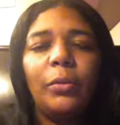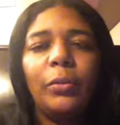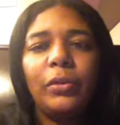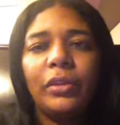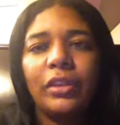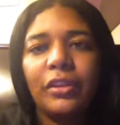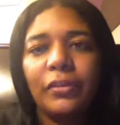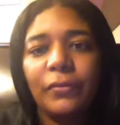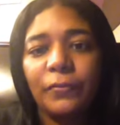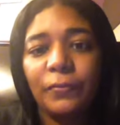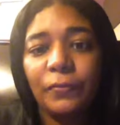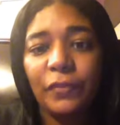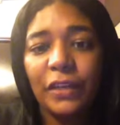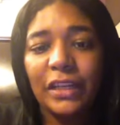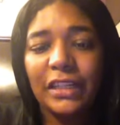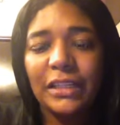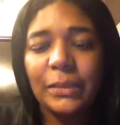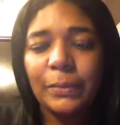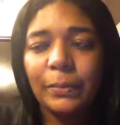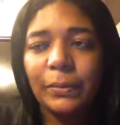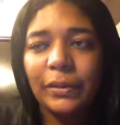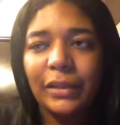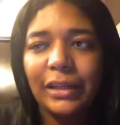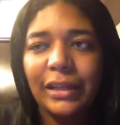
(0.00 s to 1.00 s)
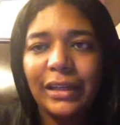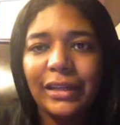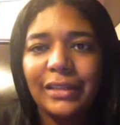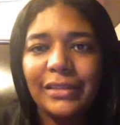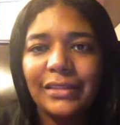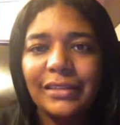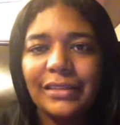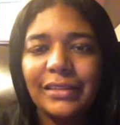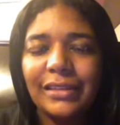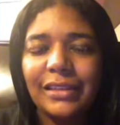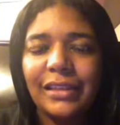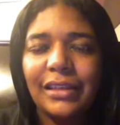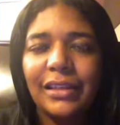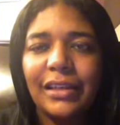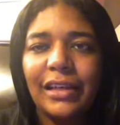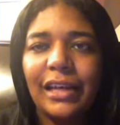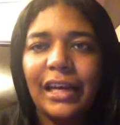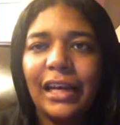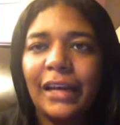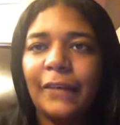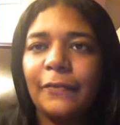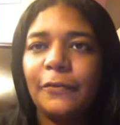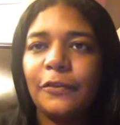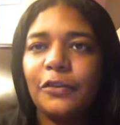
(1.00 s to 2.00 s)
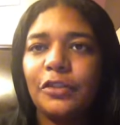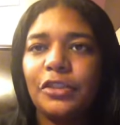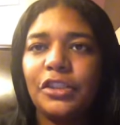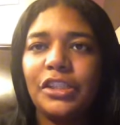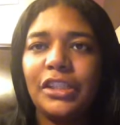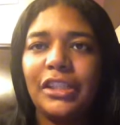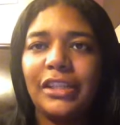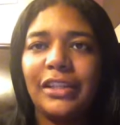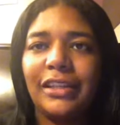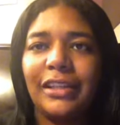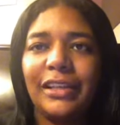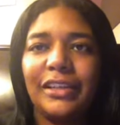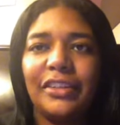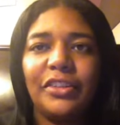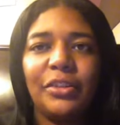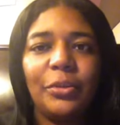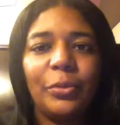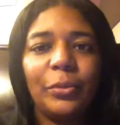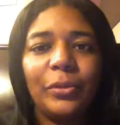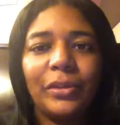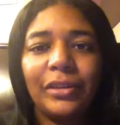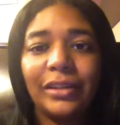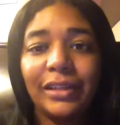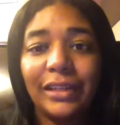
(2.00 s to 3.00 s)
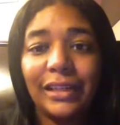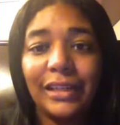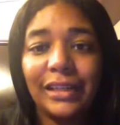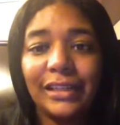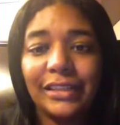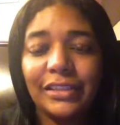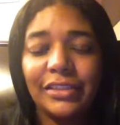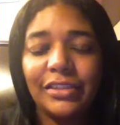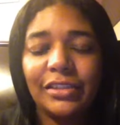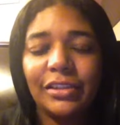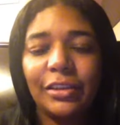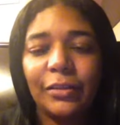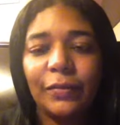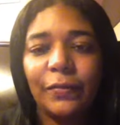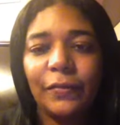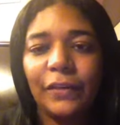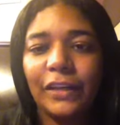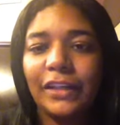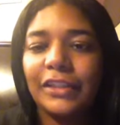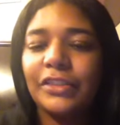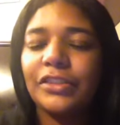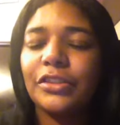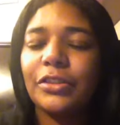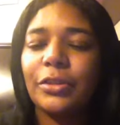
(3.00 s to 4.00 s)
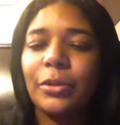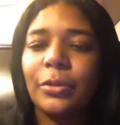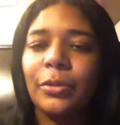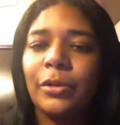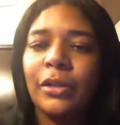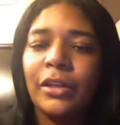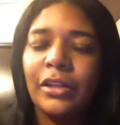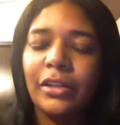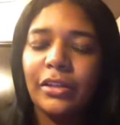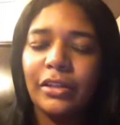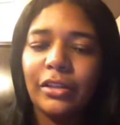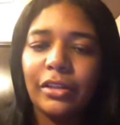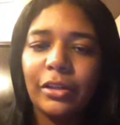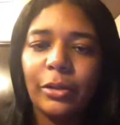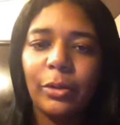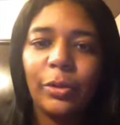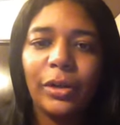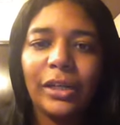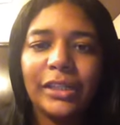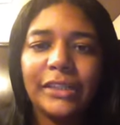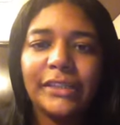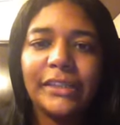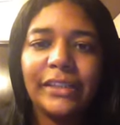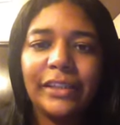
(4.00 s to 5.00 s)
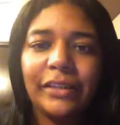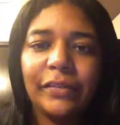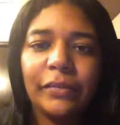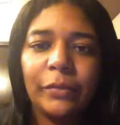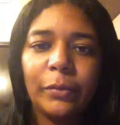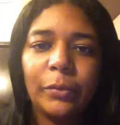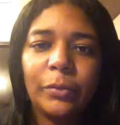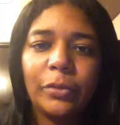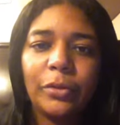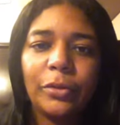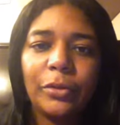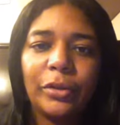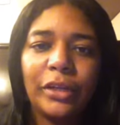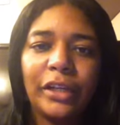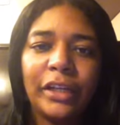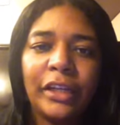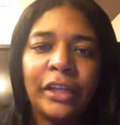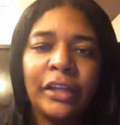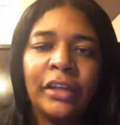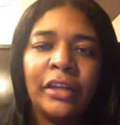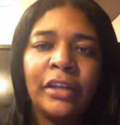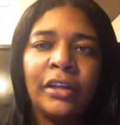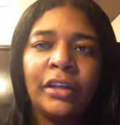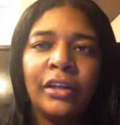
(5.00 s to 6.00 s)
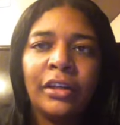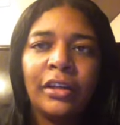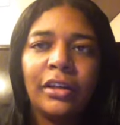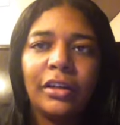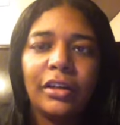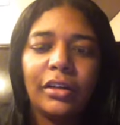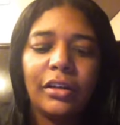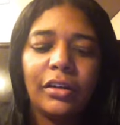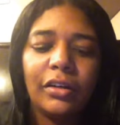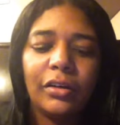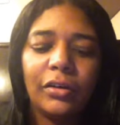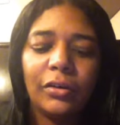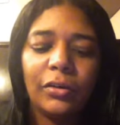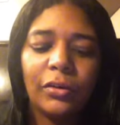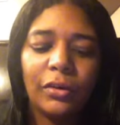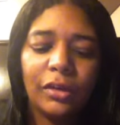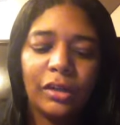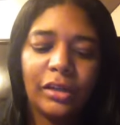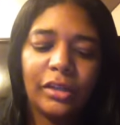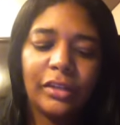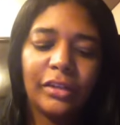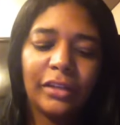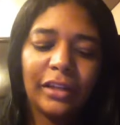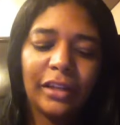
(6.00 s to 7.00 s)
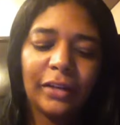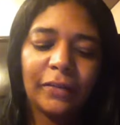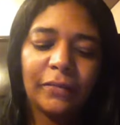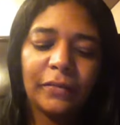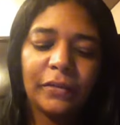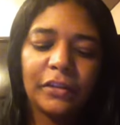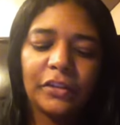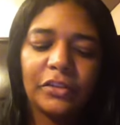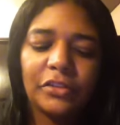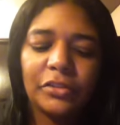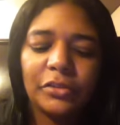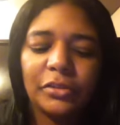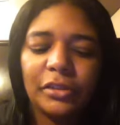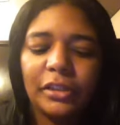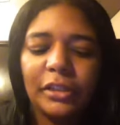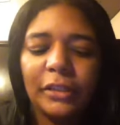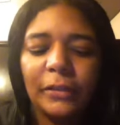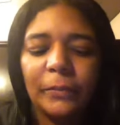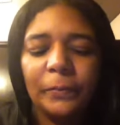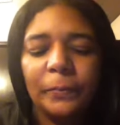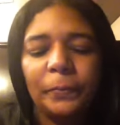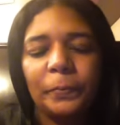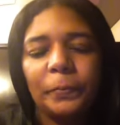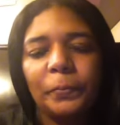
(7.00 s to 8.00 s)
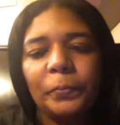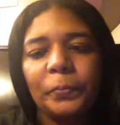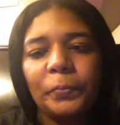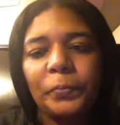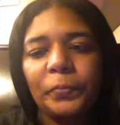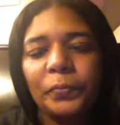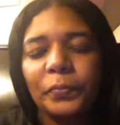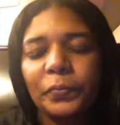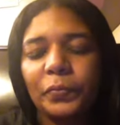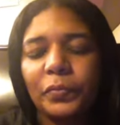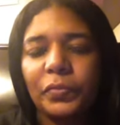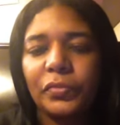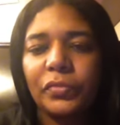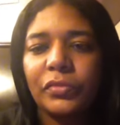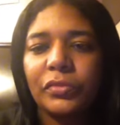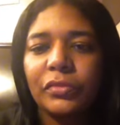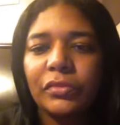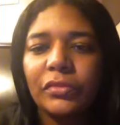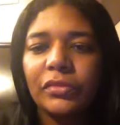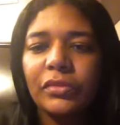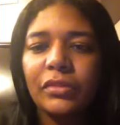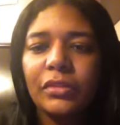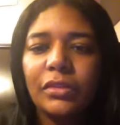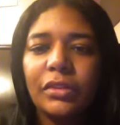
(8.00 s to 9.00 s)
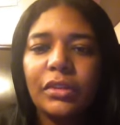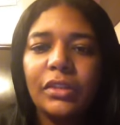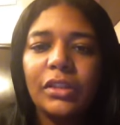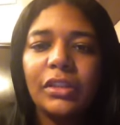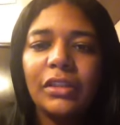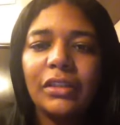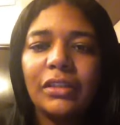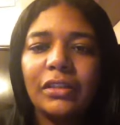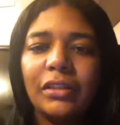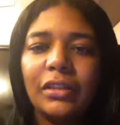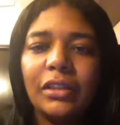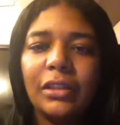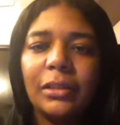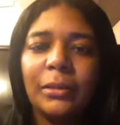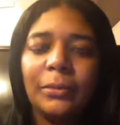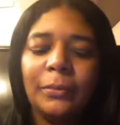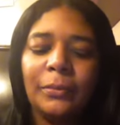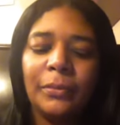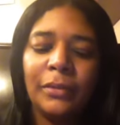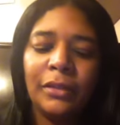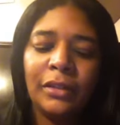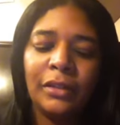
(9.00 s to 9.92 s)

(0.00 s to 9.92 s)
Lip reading: with a face plant after she connected with a kick to the face. So congrats to Eva Marie on that victory. Tom